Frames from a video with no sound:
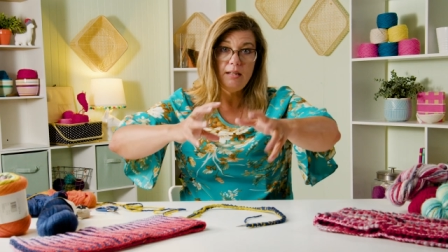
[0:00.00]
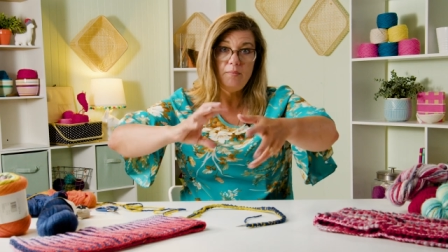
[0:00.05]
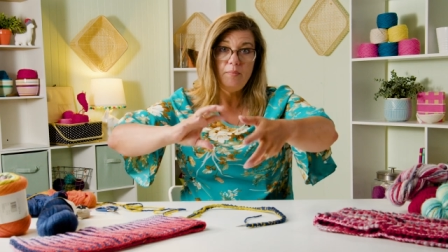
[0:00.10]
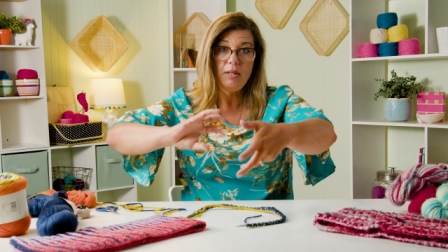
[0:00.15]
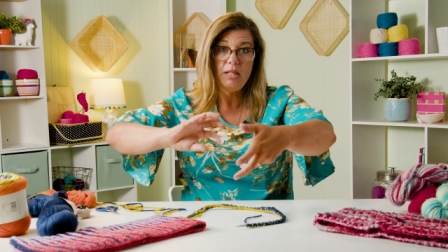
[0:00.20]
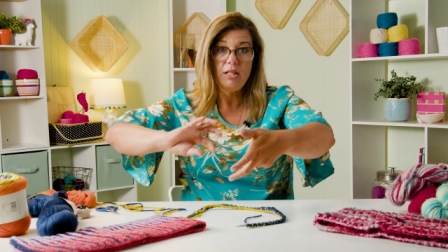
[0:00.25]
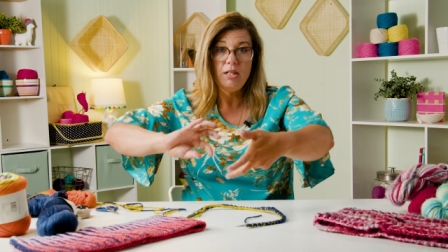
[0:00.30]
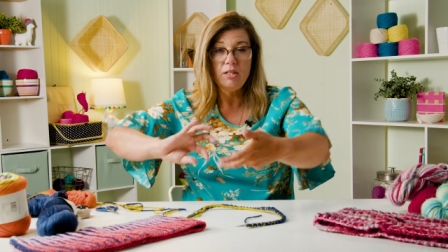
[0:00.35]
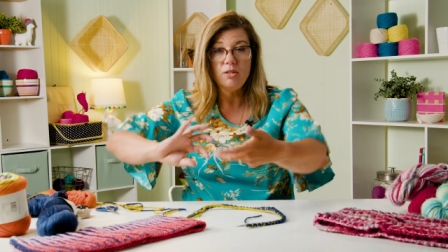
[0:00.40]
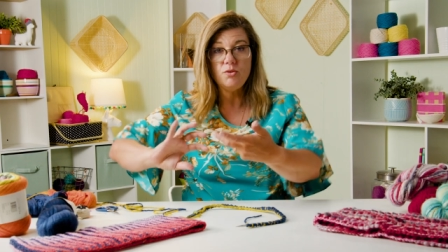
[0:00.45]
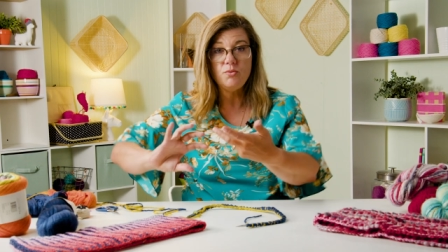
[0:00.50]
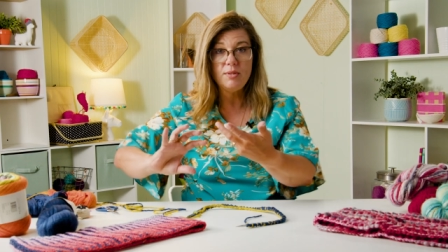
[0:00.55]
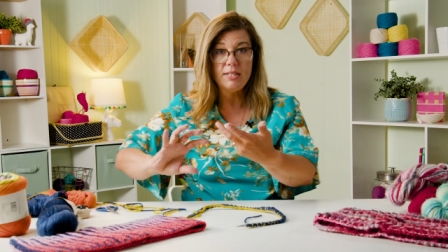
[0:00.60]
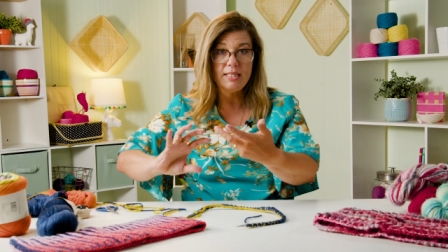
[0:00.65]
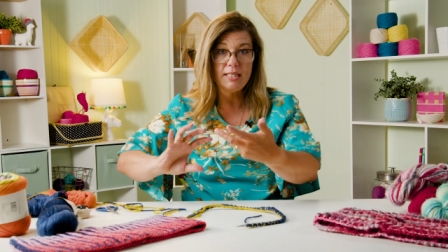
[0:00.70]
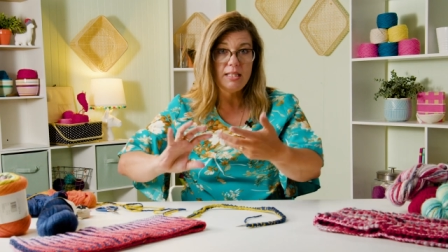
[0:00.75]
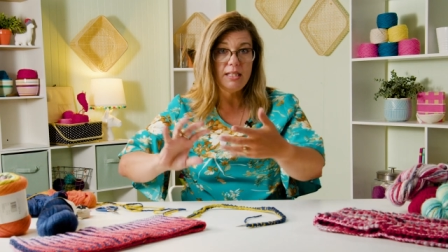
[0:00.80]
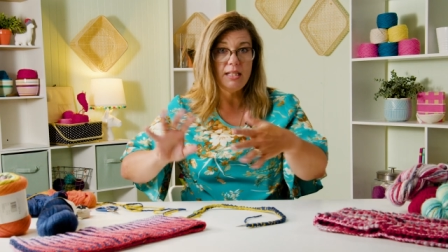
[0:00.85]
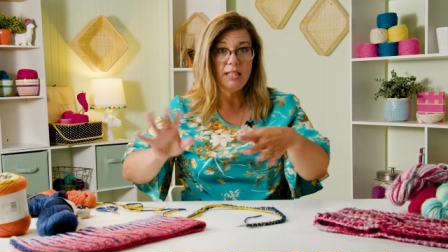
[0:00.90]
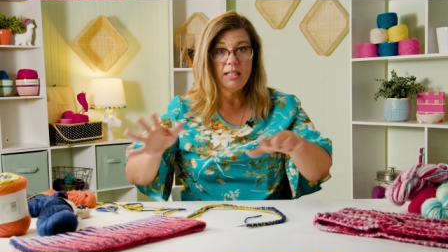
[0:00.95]
It'd be
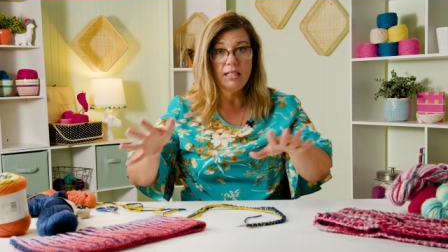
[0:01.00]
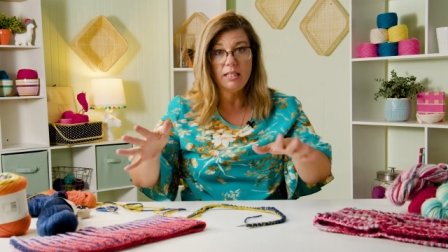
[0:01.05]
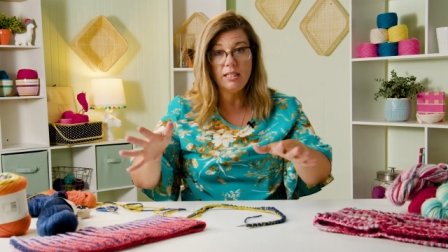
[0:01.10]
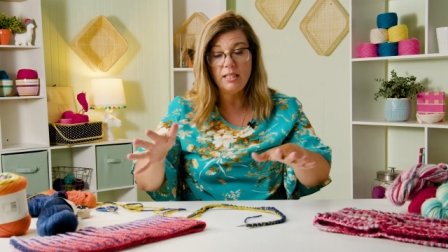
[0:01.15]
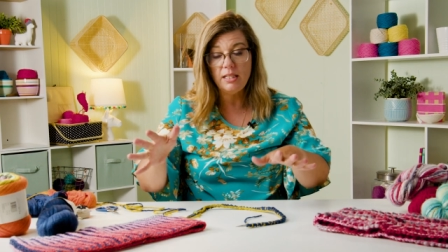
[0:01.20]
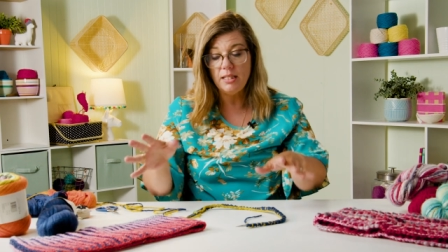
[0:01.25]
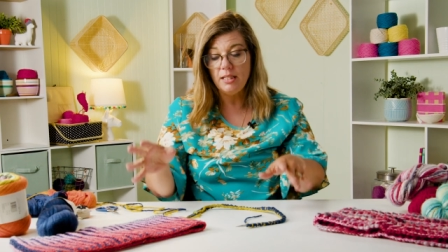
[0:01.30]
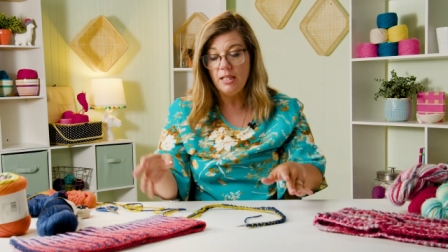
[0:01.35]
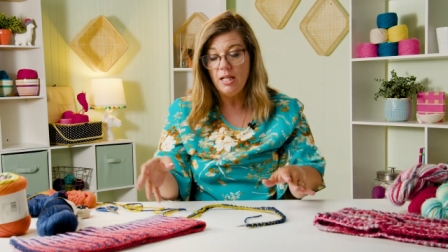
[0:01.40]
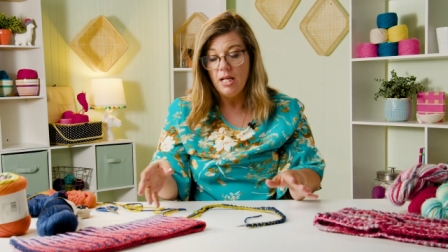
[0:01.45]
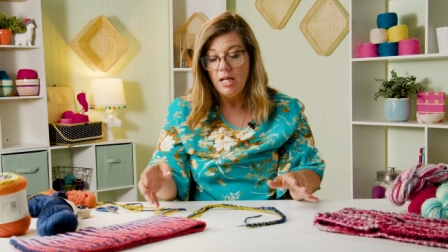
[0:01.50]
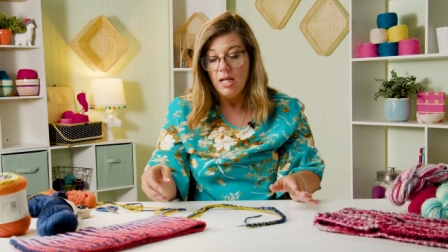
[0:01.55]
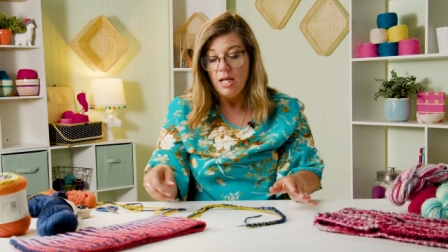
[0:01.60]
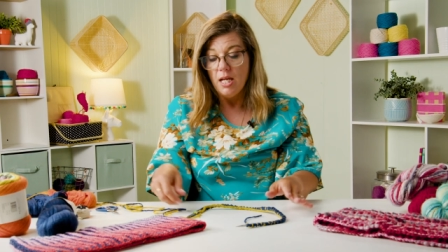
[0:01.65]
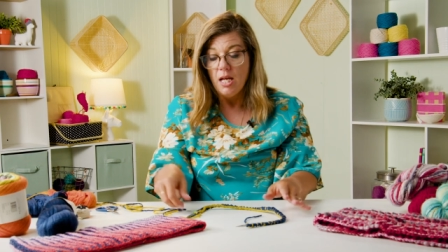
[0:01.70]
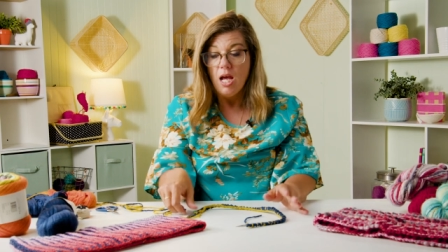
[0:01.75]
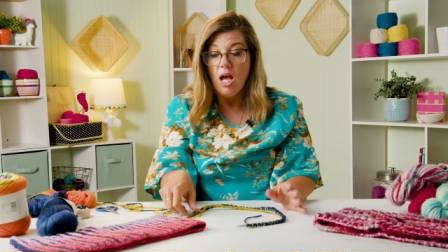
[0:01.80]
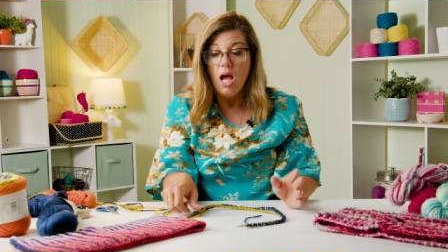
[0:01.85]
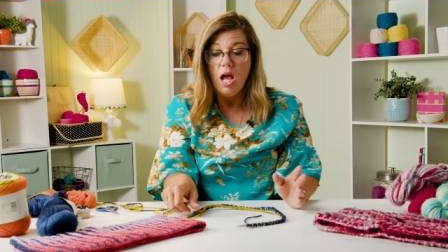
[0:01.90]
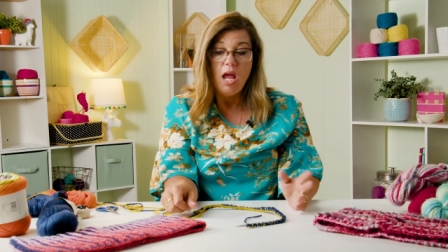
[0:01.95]
twisted, and
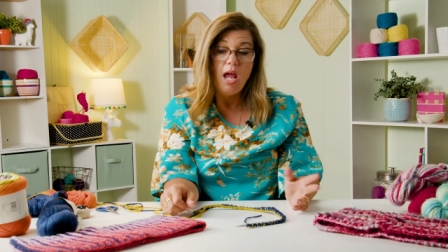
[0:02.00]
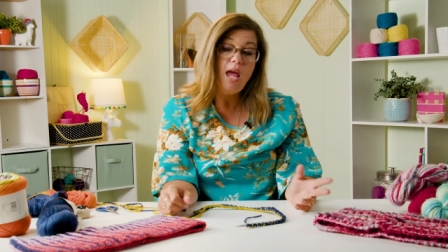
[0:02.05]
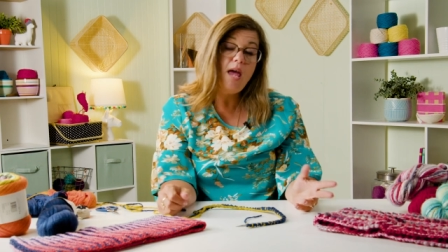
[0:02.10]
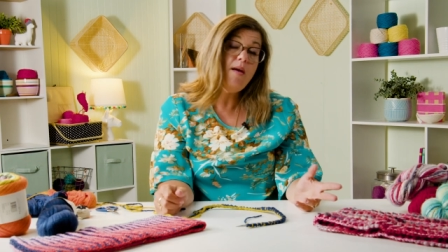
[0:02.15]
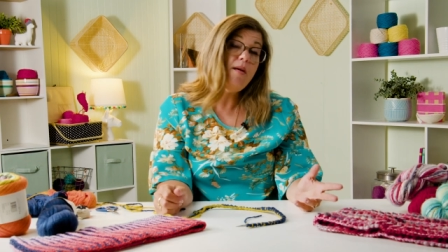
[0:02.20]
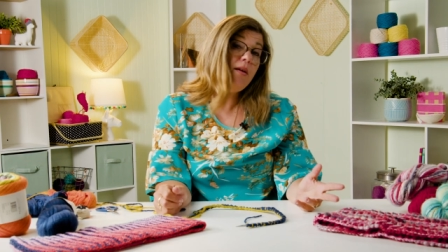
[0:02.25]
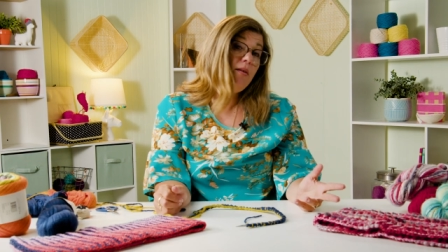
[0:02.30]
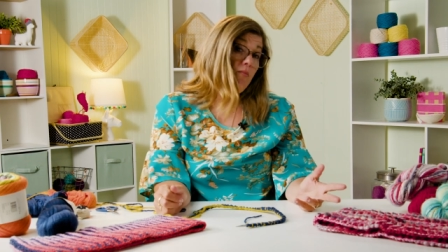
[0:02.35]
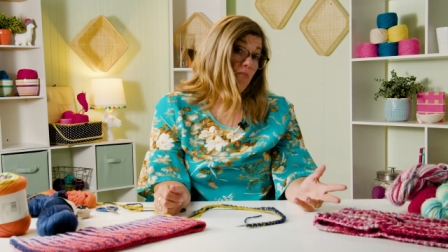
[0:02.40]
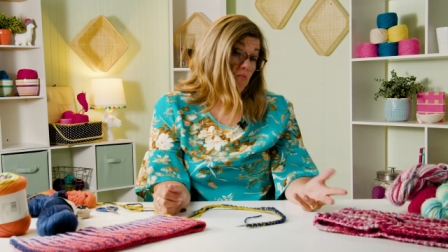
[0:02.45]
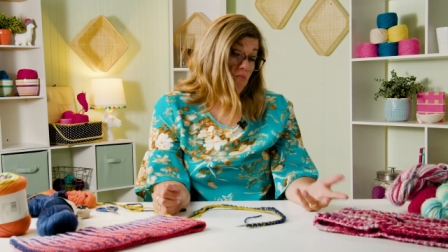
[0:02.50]
it.